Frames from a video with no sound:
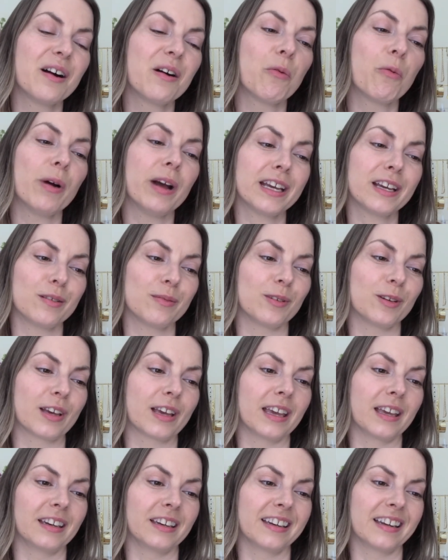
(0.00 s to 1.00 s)
Wake up
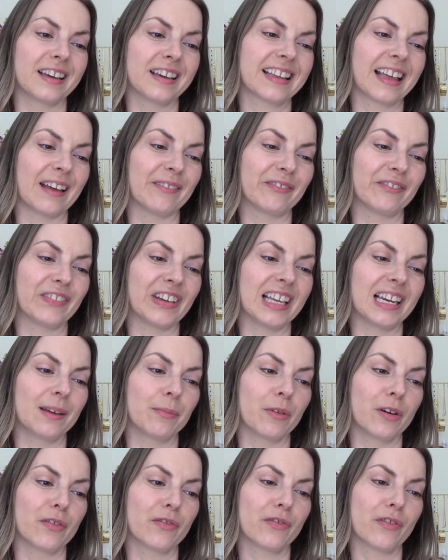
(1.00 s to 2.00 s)
looking and
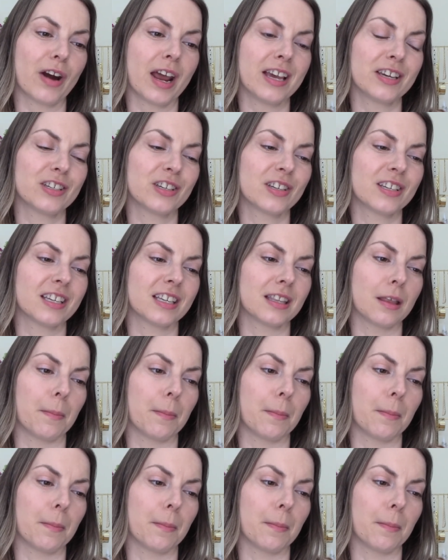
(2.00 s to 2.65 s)
feeling refreshed.